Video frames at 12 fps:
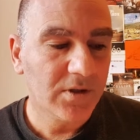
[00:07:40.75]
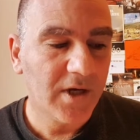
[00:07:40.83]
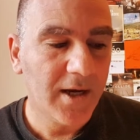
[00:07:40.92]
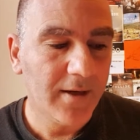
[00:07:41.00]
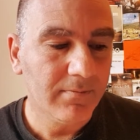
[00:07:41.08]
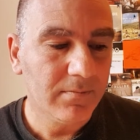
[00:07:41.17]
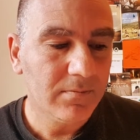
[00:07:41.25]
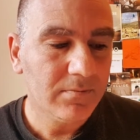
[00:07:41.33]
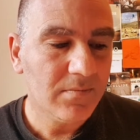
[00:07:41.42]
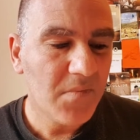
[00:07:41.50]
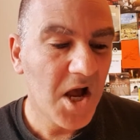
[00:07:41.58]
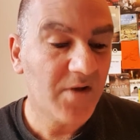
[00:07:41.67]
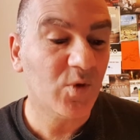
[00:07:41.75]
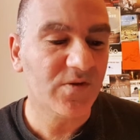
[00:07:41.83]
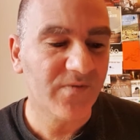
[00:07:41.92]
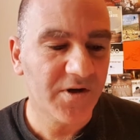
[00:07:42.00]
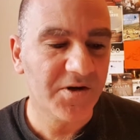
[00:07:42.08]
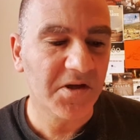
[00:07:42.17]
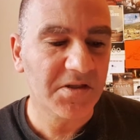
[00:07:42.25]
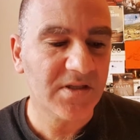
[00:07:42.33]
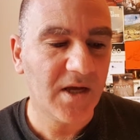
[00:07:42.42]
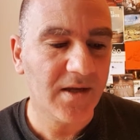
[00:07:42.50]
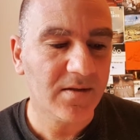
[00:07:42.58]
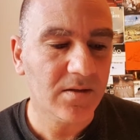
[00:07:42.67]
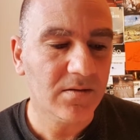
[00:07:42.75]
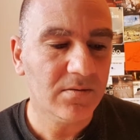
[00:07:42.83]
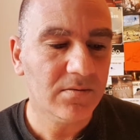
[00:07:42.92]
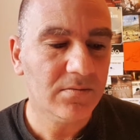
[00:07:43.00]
time and was very excited.